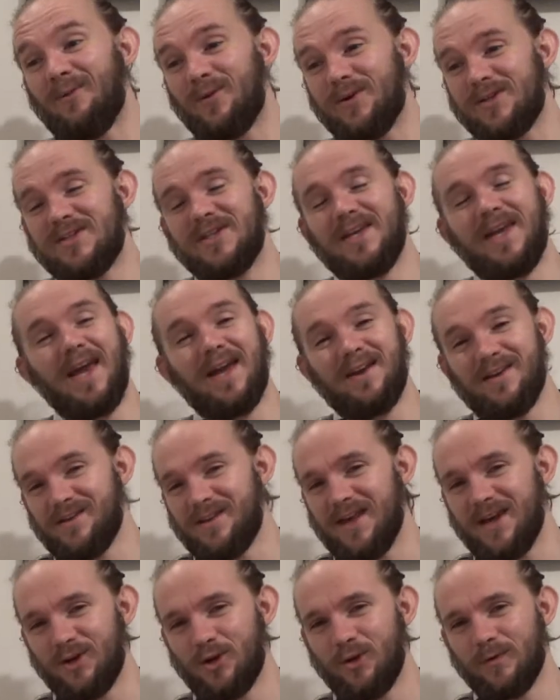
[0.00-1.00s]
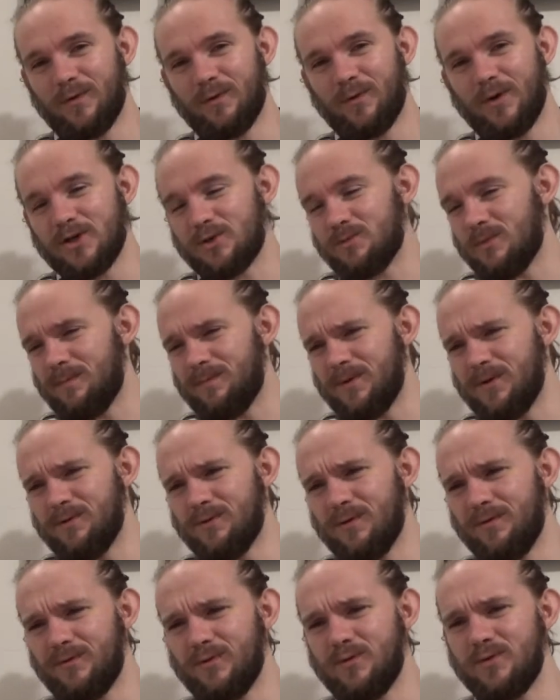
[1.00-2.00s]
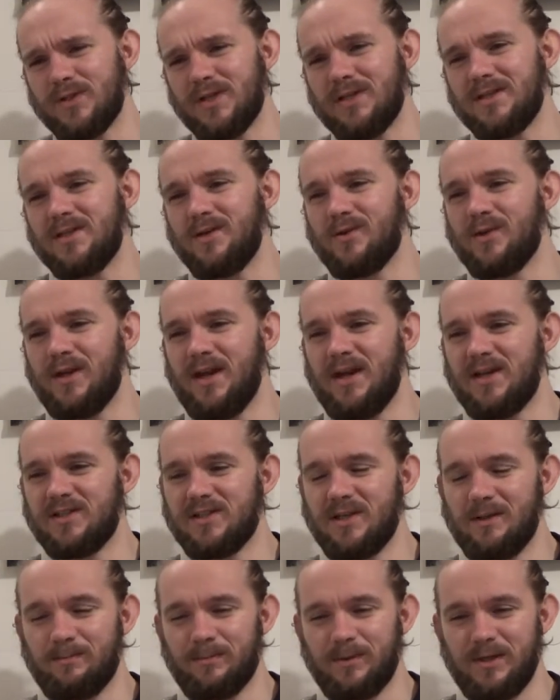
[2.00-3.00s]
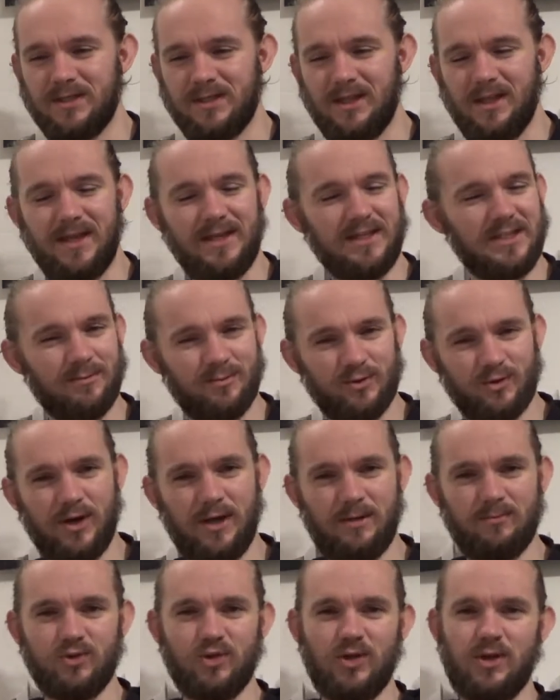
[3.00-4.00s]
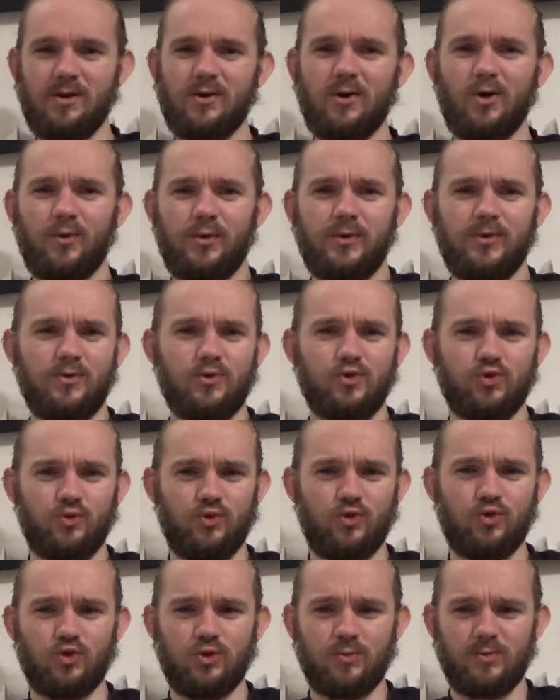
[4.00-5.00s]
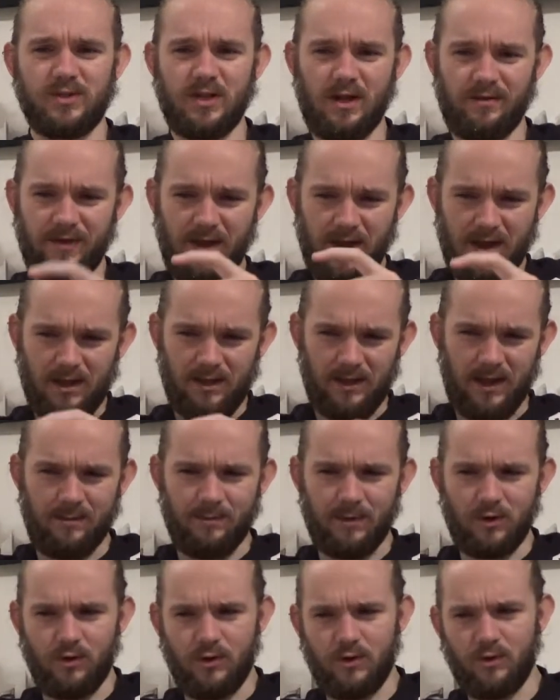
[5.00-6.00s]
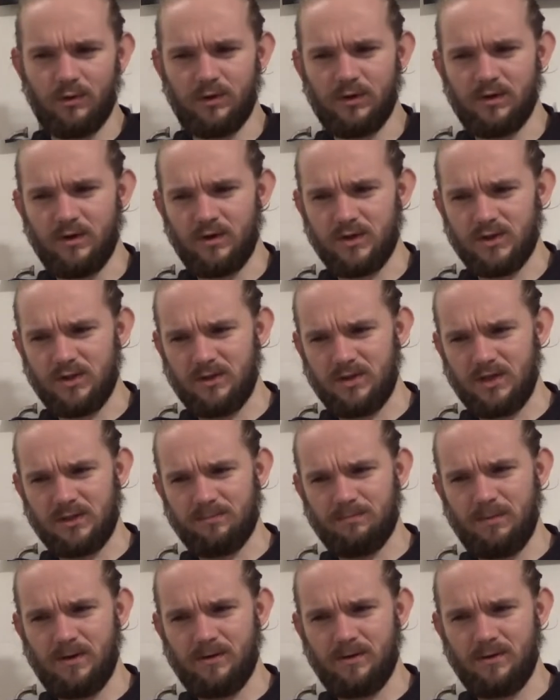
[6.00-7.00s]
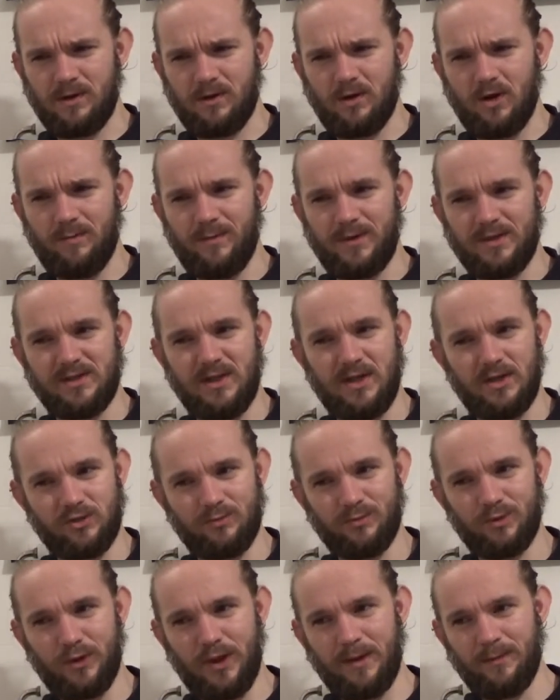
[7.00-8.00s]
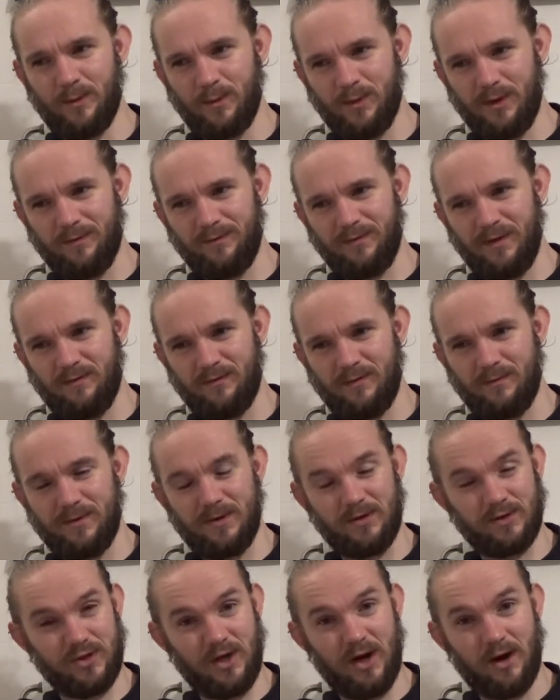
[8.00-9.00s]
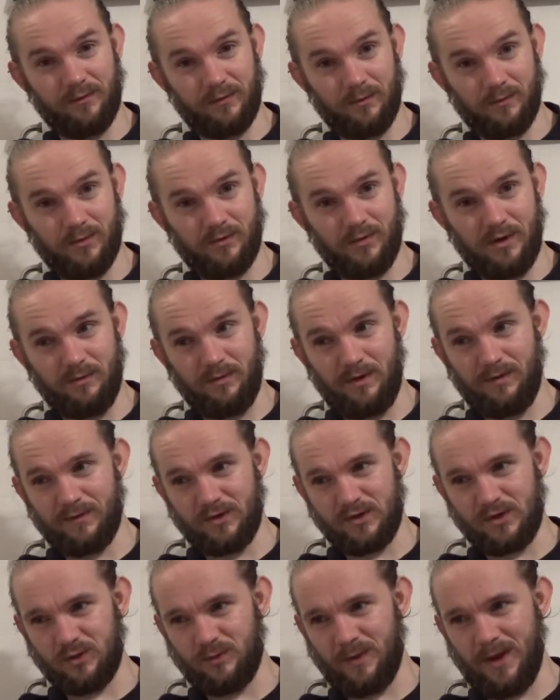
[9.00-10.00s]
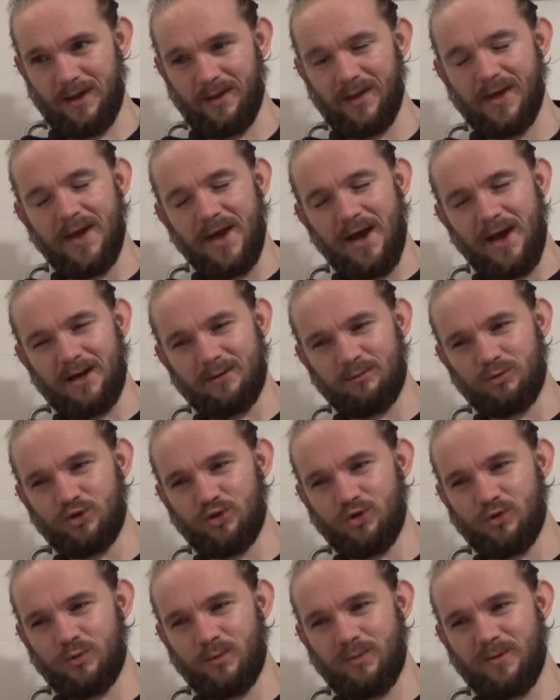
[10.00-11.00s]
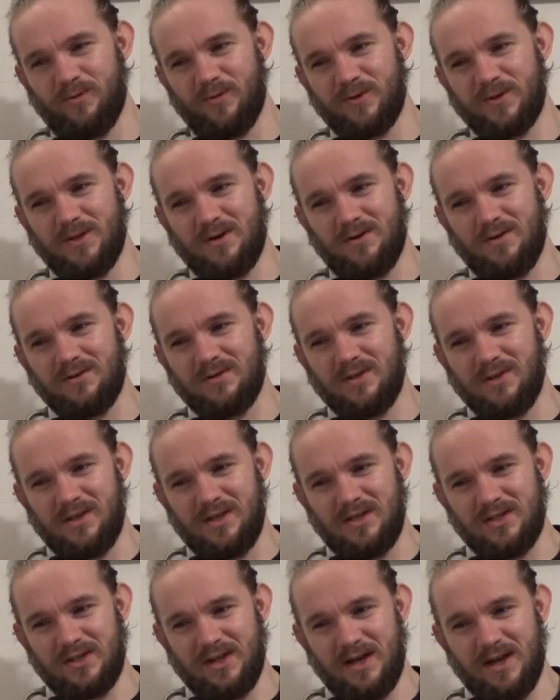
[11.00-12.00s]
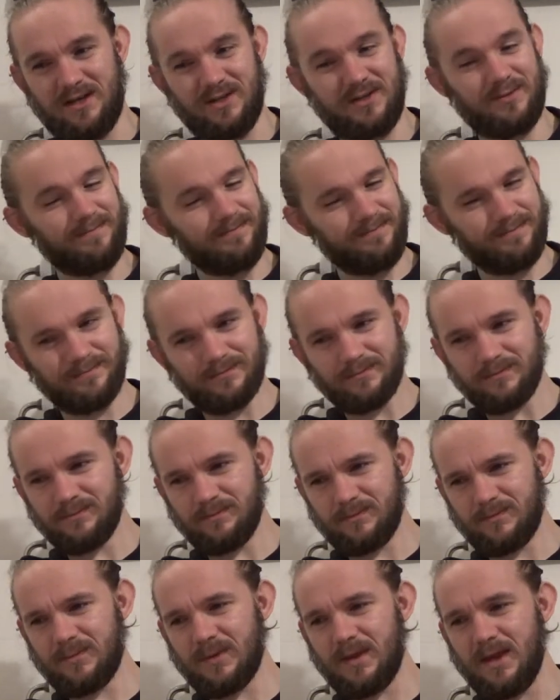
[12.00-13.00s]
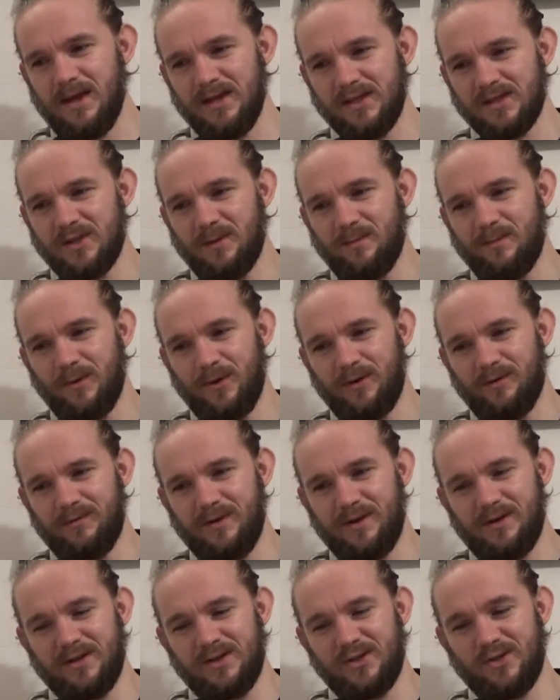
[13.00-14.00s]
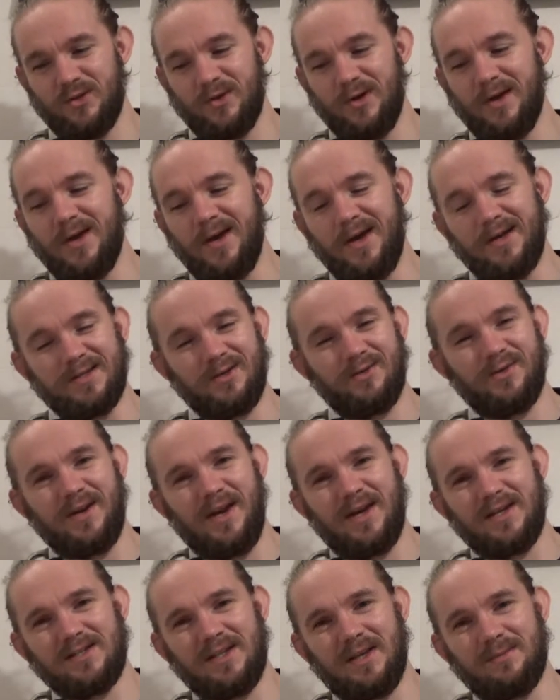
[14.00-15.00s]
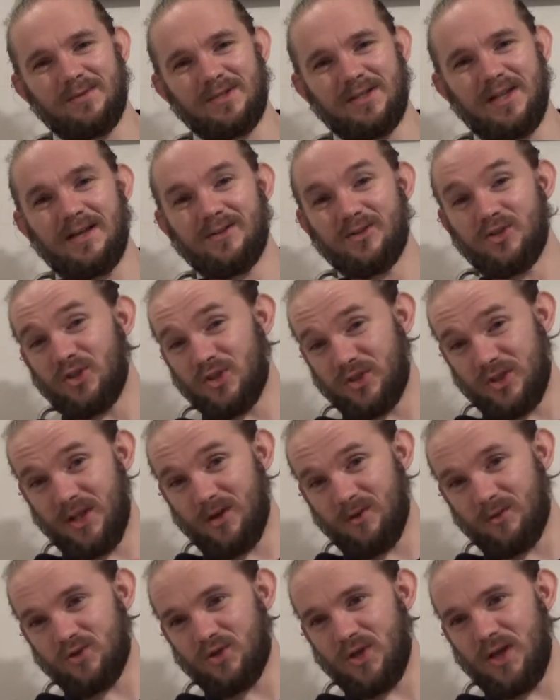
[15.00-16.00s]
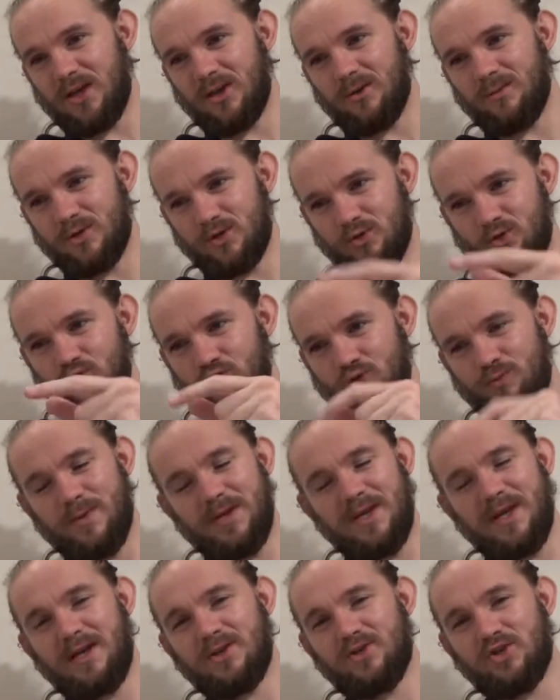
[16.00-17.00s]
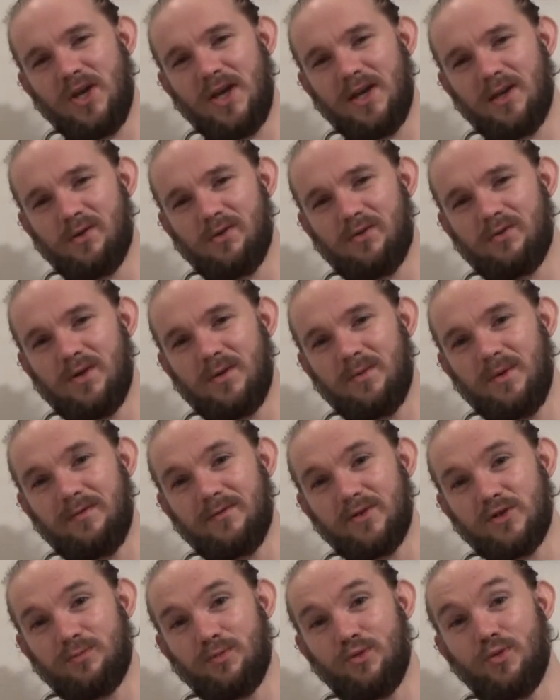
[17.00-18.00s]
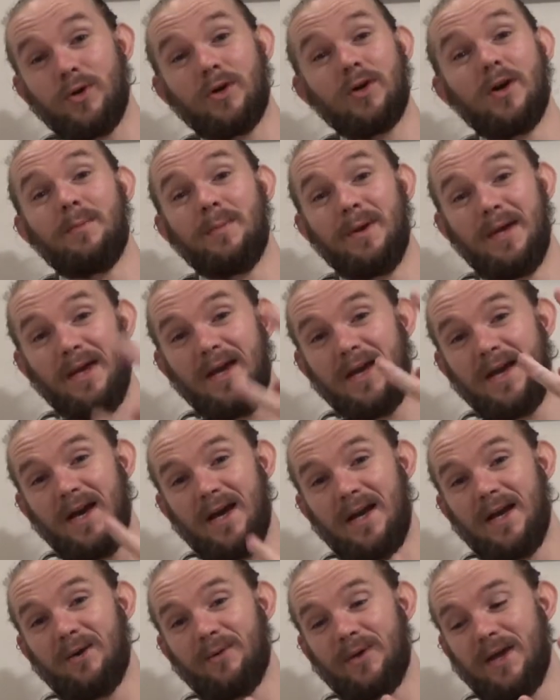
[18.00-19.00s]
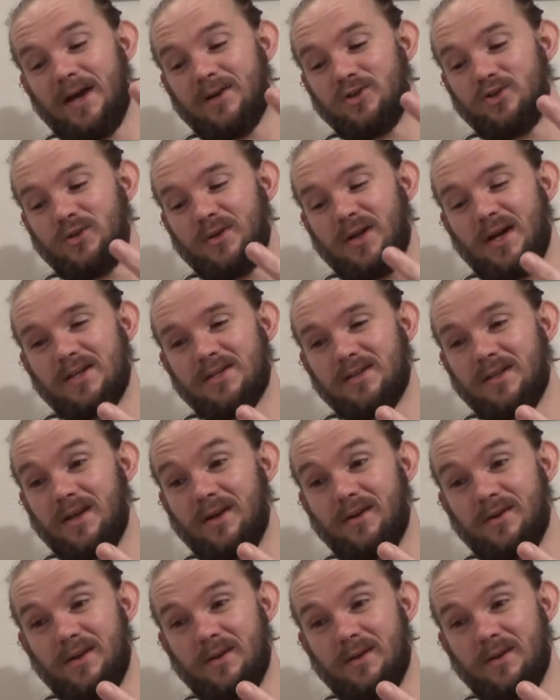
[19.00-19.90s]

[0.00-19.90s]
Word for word: Once again, thank you for watching my beer reviews. Until the next time, please like, subscribe, share, all the usual YouTube stuff. Let me know your own thoughts on this beer in the comment section below. Let me know what your favourite beers are from Three Weavers as well. And I'm sure we'll be returning to these guys at some point fairly soon. Till the next time, it's just now. Check out my social media, check out Three Weavers Brewing Company, and I'll catch you guys later.